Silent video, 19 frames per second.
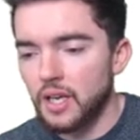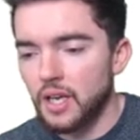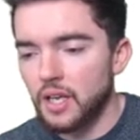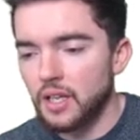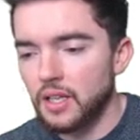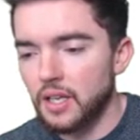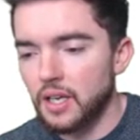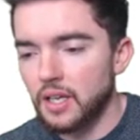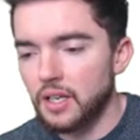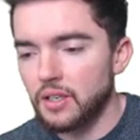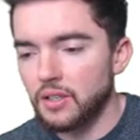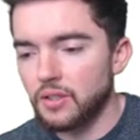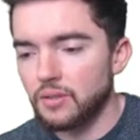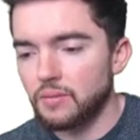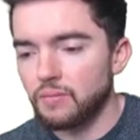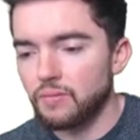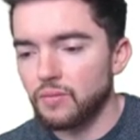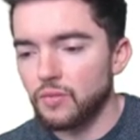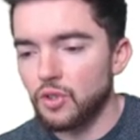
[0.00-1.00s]
And then
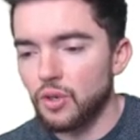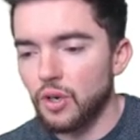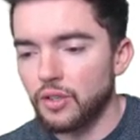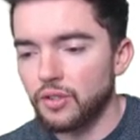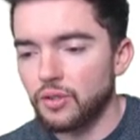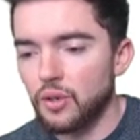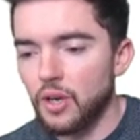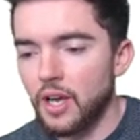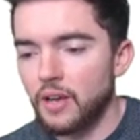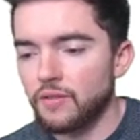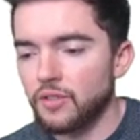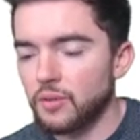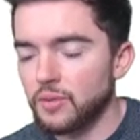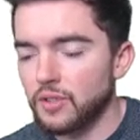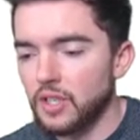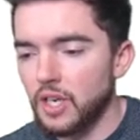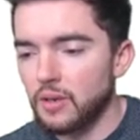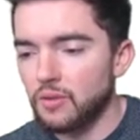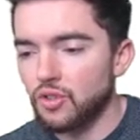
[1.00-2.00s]
you also have
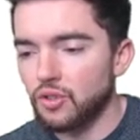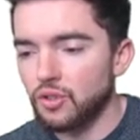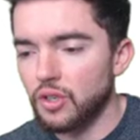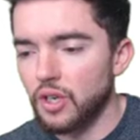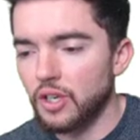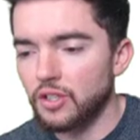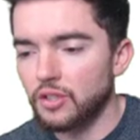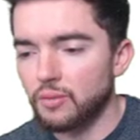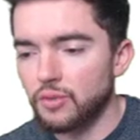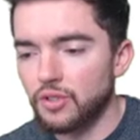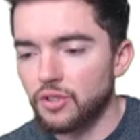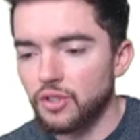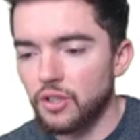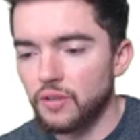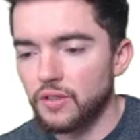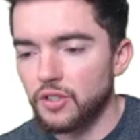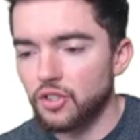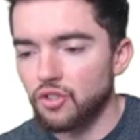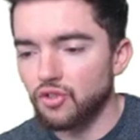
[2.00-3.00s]
substantial customer
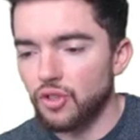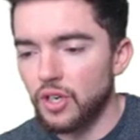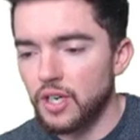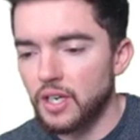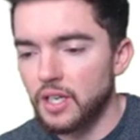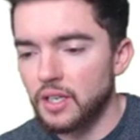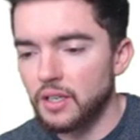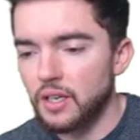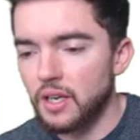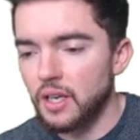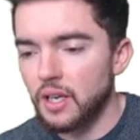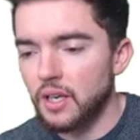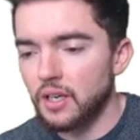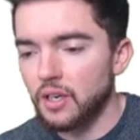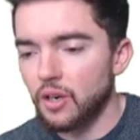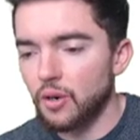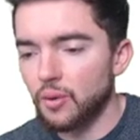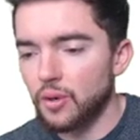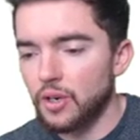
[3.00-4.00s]
service training,
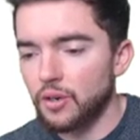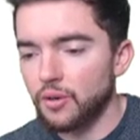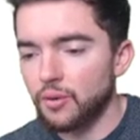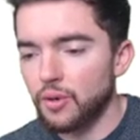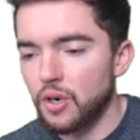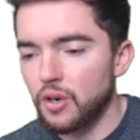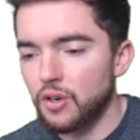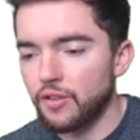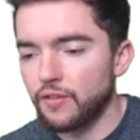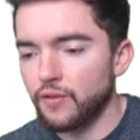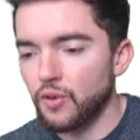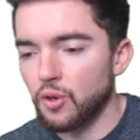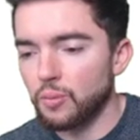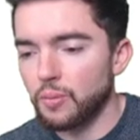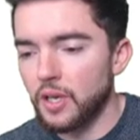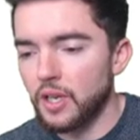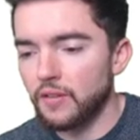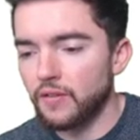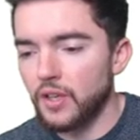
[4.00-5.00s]
career growth,
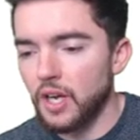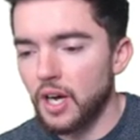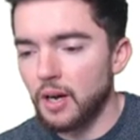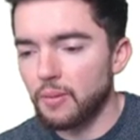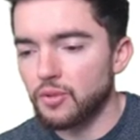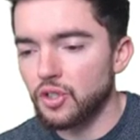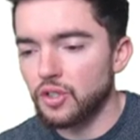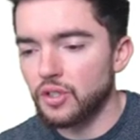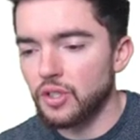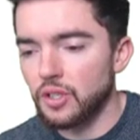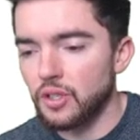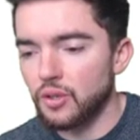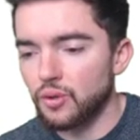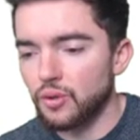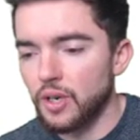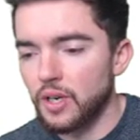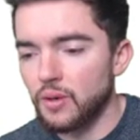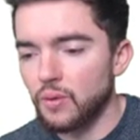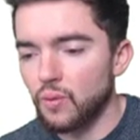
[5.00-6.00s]
full benefit options, and
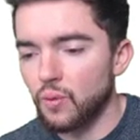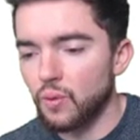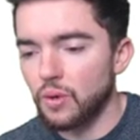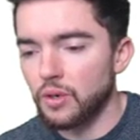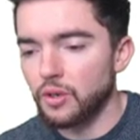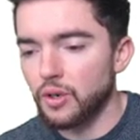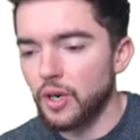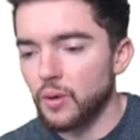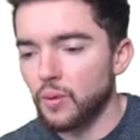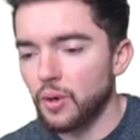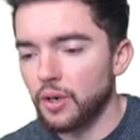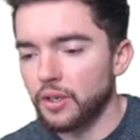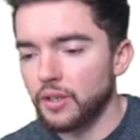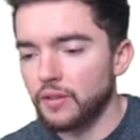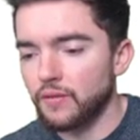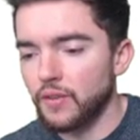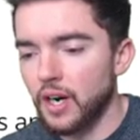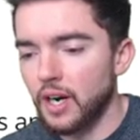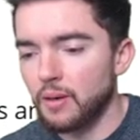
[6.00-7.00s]
create great
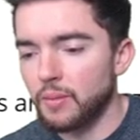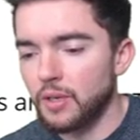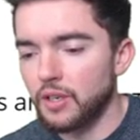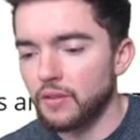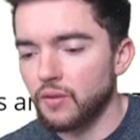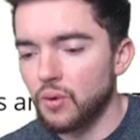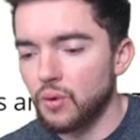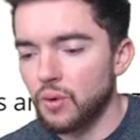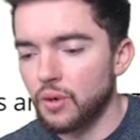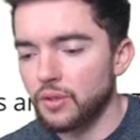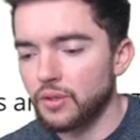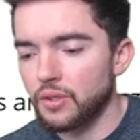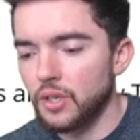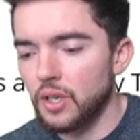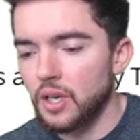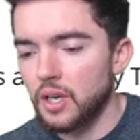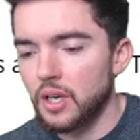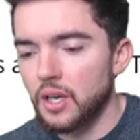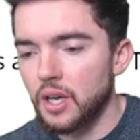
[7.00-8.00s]
work environment, of course.
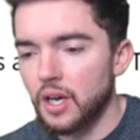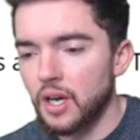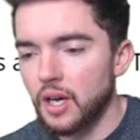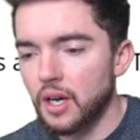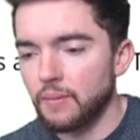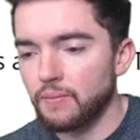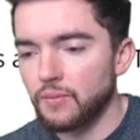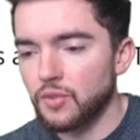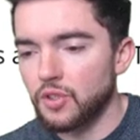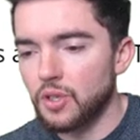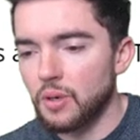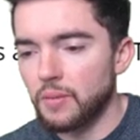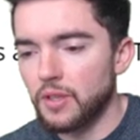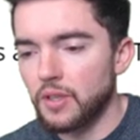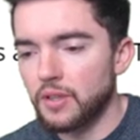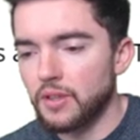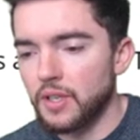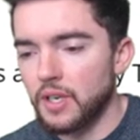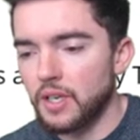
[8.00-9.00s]
Uh, some
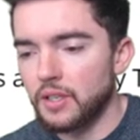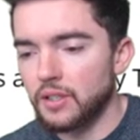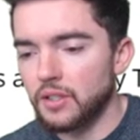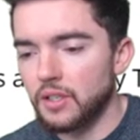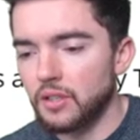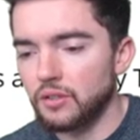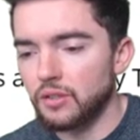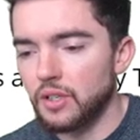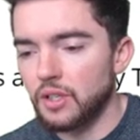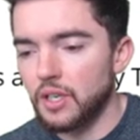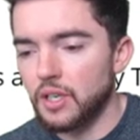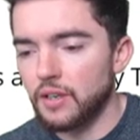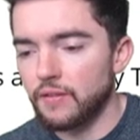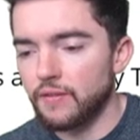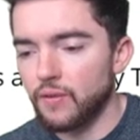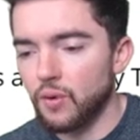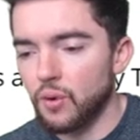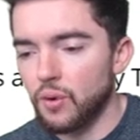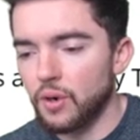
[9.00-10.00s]
of the things they're
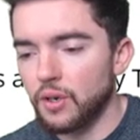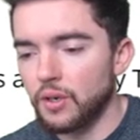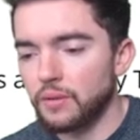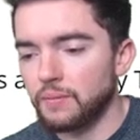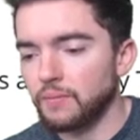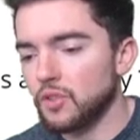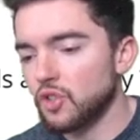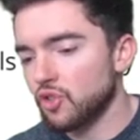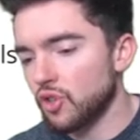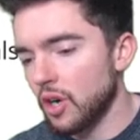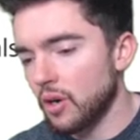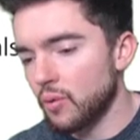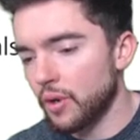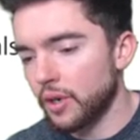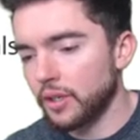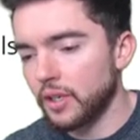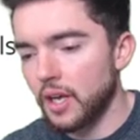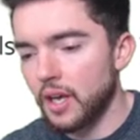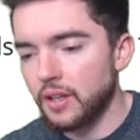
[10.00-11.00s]
looking for strong
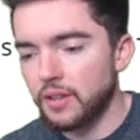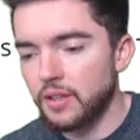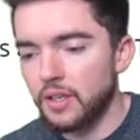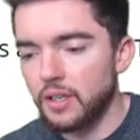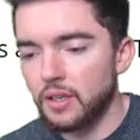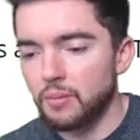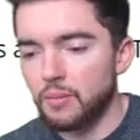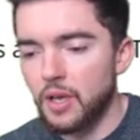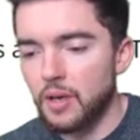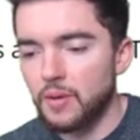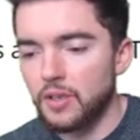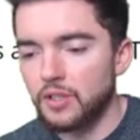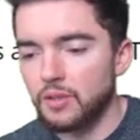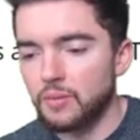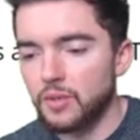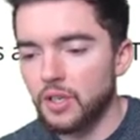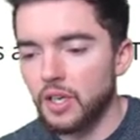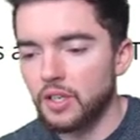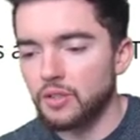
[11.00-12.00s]
work ethic, maybe
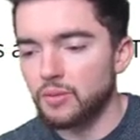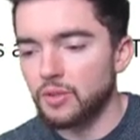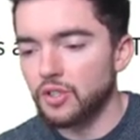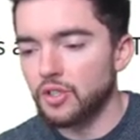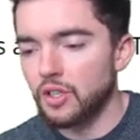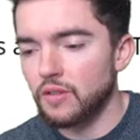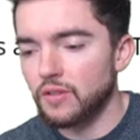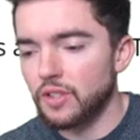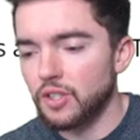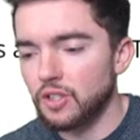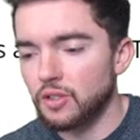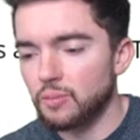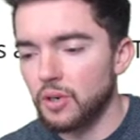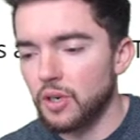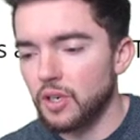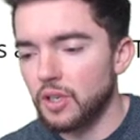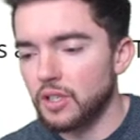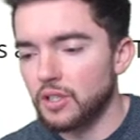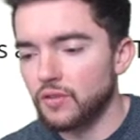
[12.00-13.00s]
some customer service
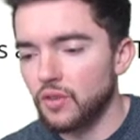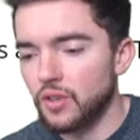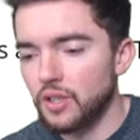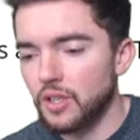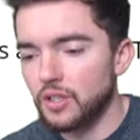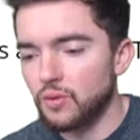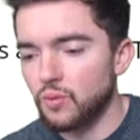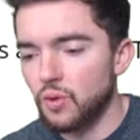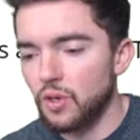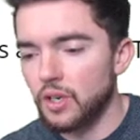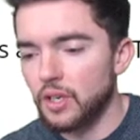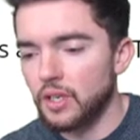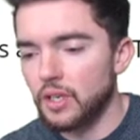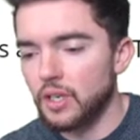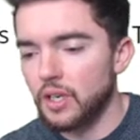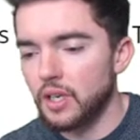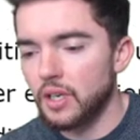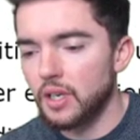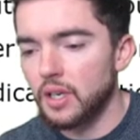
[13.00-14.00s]
experience for this
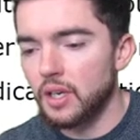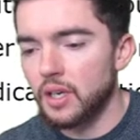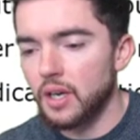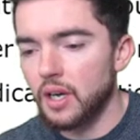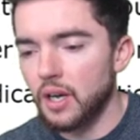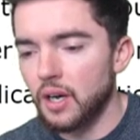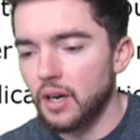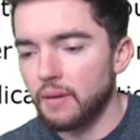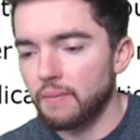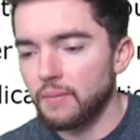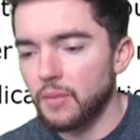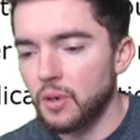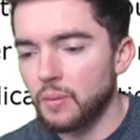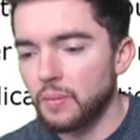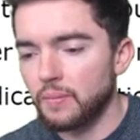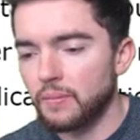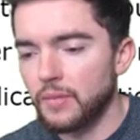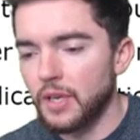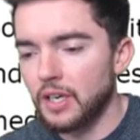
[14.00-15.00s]
one, um,
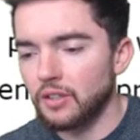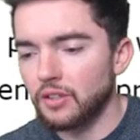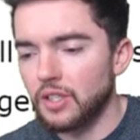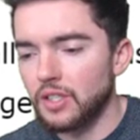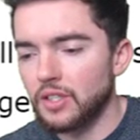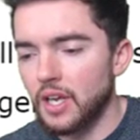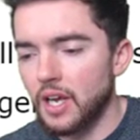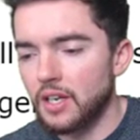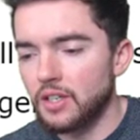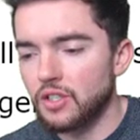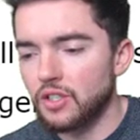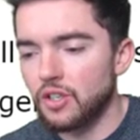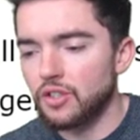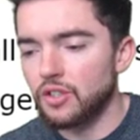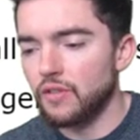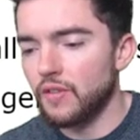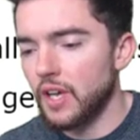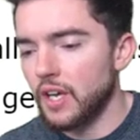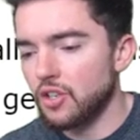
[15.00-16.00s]
at least 18
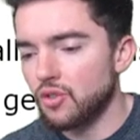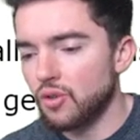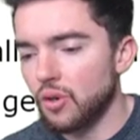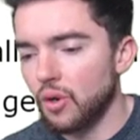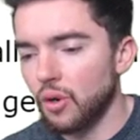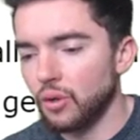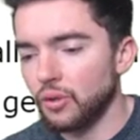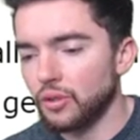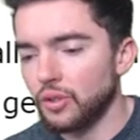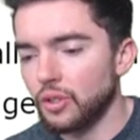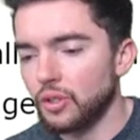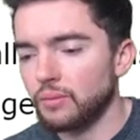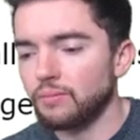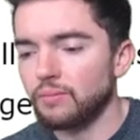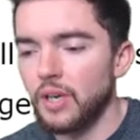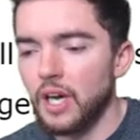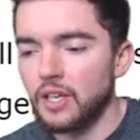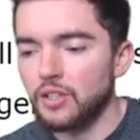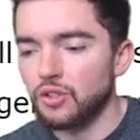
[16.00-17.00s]
years of age or
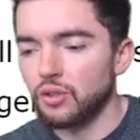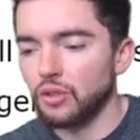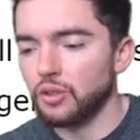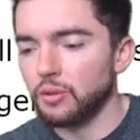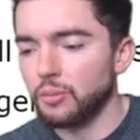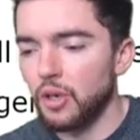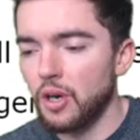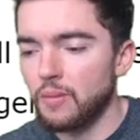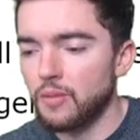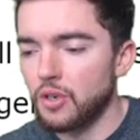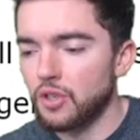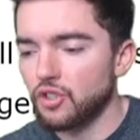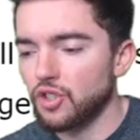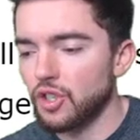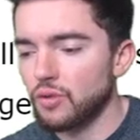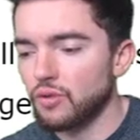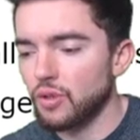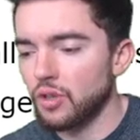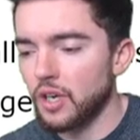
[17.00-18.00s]
older, high school diploma or
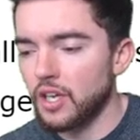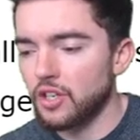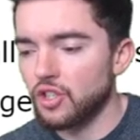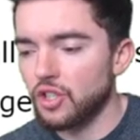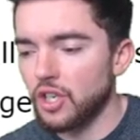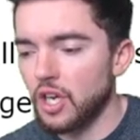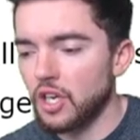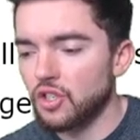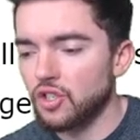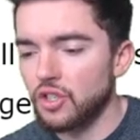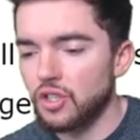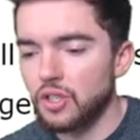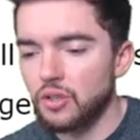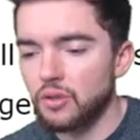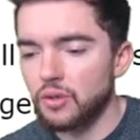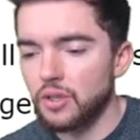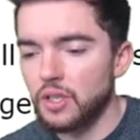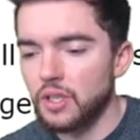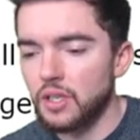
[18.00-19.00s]
general education
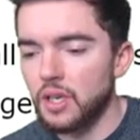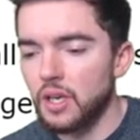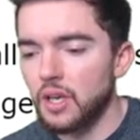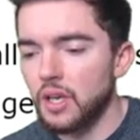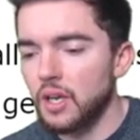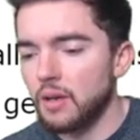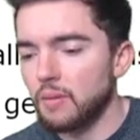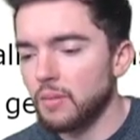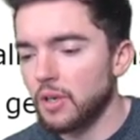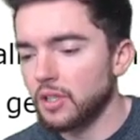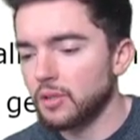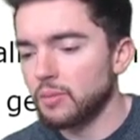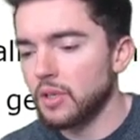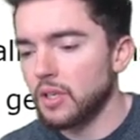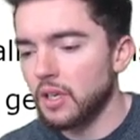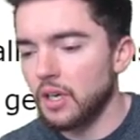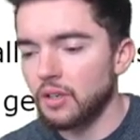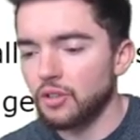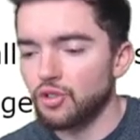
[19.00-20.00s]
degree, must
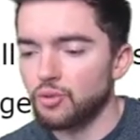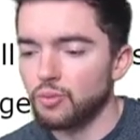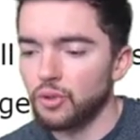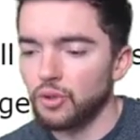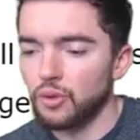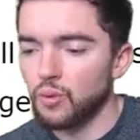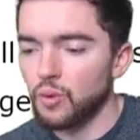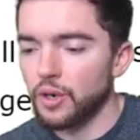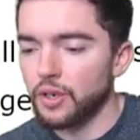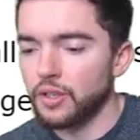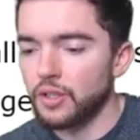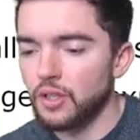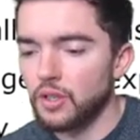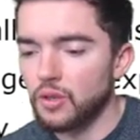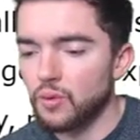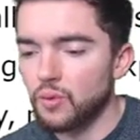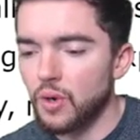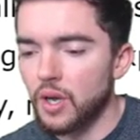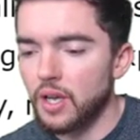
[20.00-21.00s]
be eligible to work in the
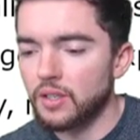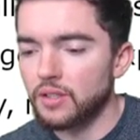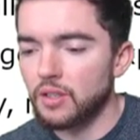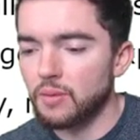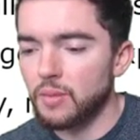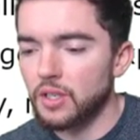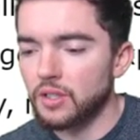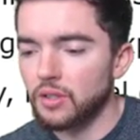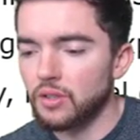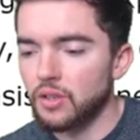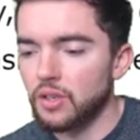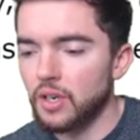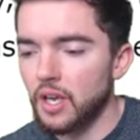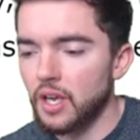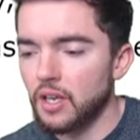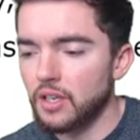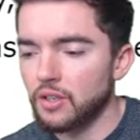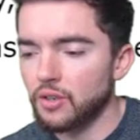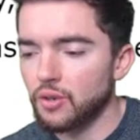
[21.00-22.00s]
U.S. and must clear
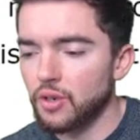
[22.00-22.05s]
a